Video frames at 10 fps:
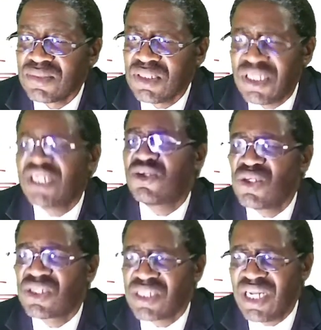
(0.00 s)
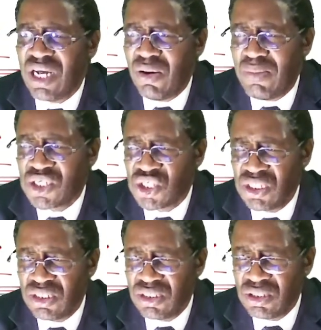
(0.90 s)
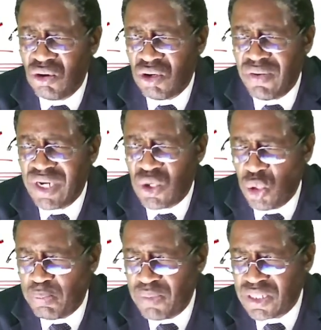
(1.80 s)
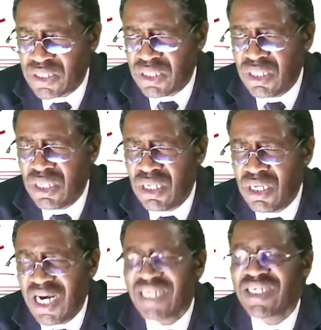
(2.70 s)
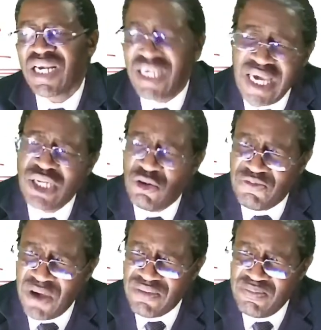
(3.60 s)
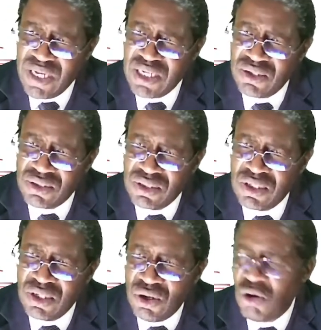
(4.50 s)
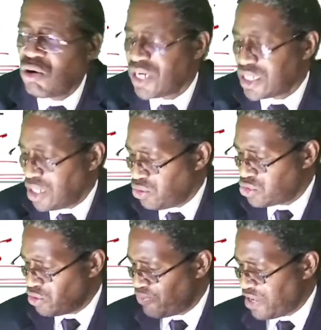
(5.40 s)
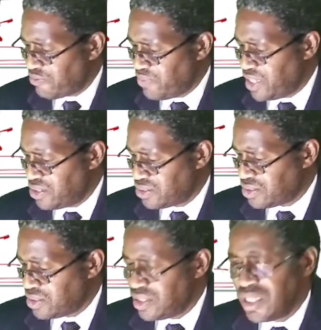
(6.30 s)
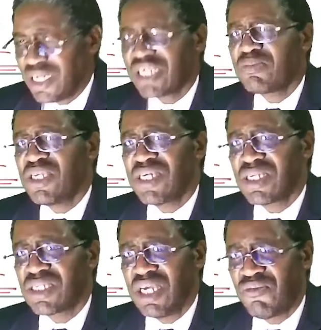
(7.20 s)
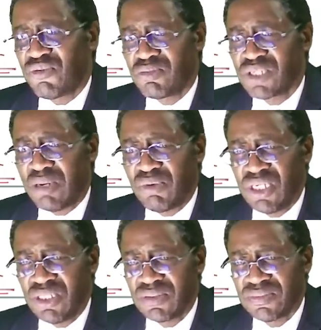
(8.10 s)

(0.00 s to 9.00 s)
did we sell our machine or our equipment at a gain of 5 million or at a loss of 5 million? Let me just hear from somebody,